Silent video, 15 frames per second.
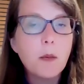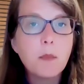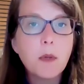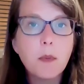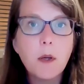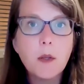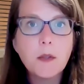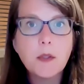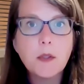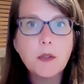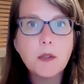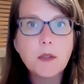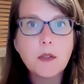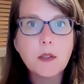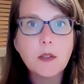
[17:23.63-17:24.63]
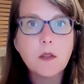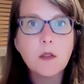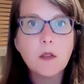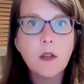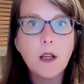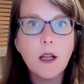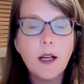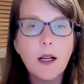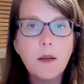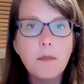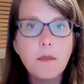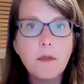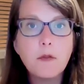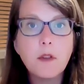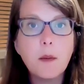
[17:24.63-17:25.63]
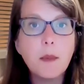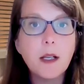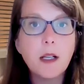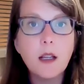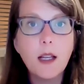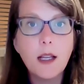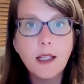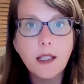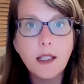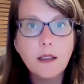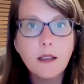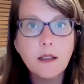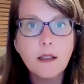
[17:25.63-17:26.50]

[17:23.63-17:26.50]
proposals from a client,